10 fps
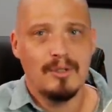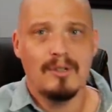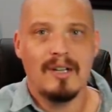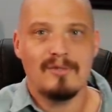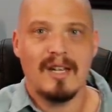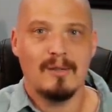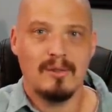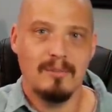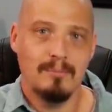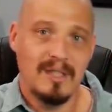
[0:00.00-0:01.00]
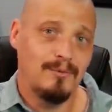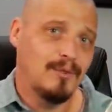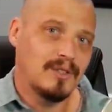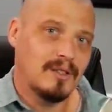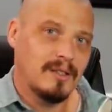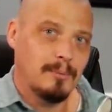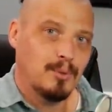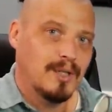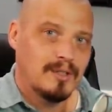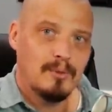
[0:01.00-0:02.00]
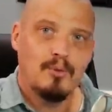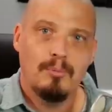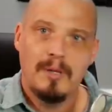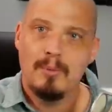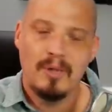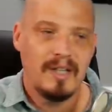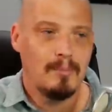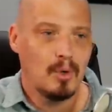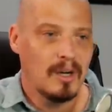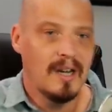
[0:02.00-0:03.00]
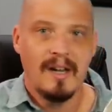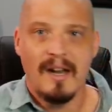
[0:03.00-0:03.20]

You don't have to actually be physically present with people anymore.